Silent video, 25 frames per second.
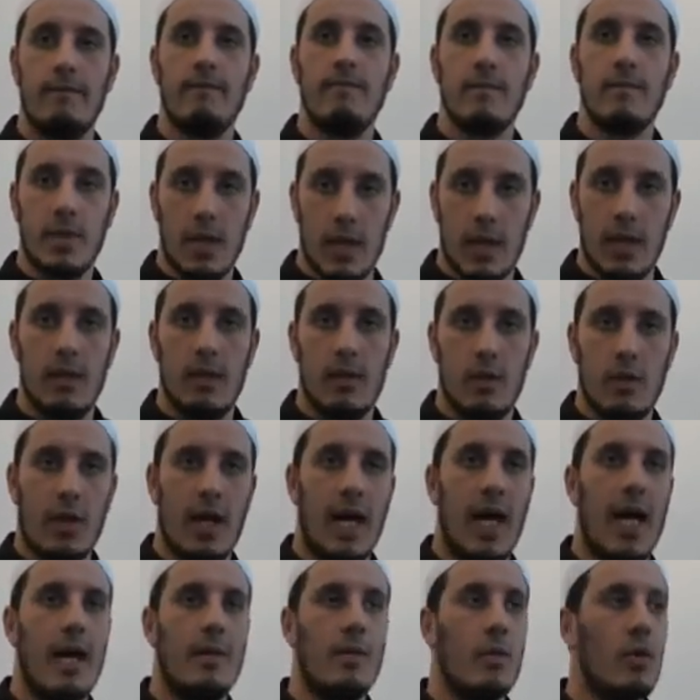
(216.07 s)
Yeah, or
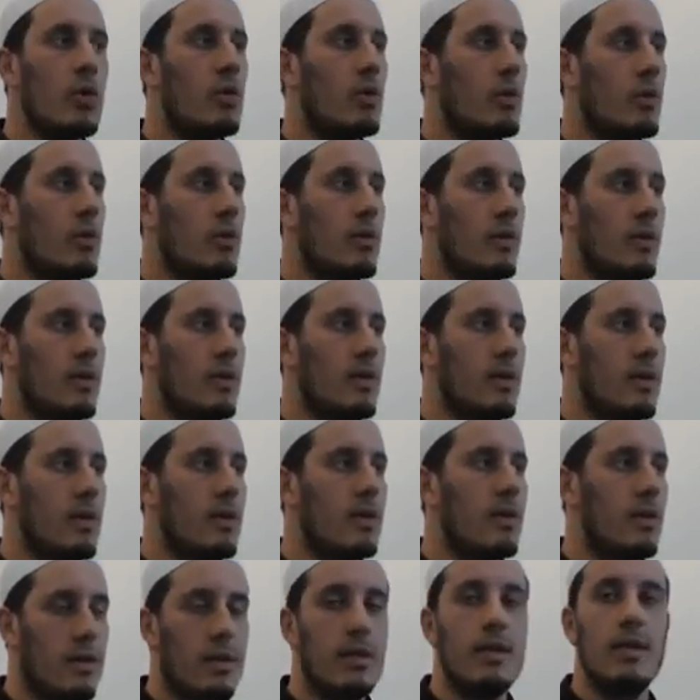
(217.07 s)
Amu,
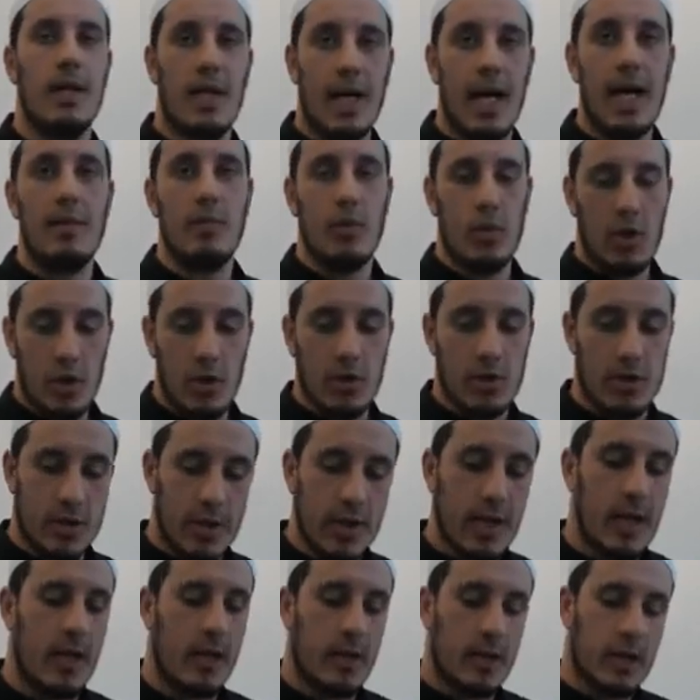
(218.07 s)
Amul Huzn,
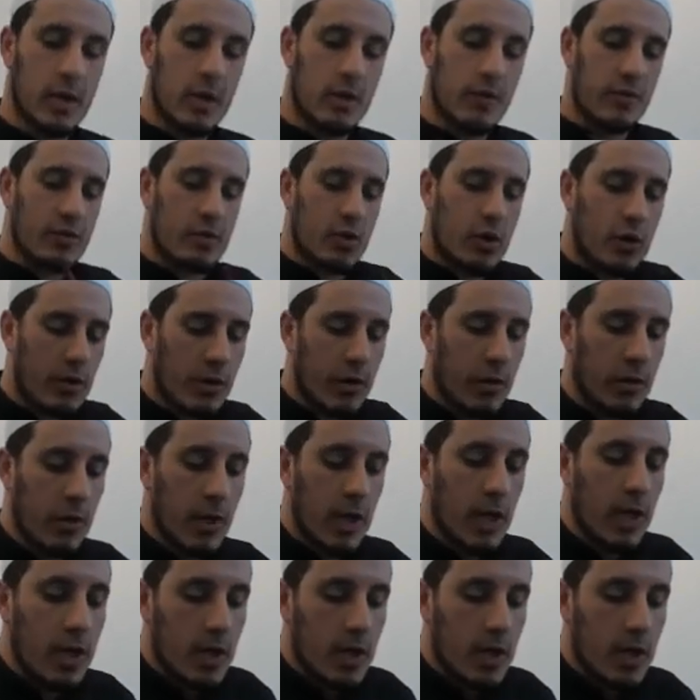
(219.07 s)
yeah, the year of sorrow.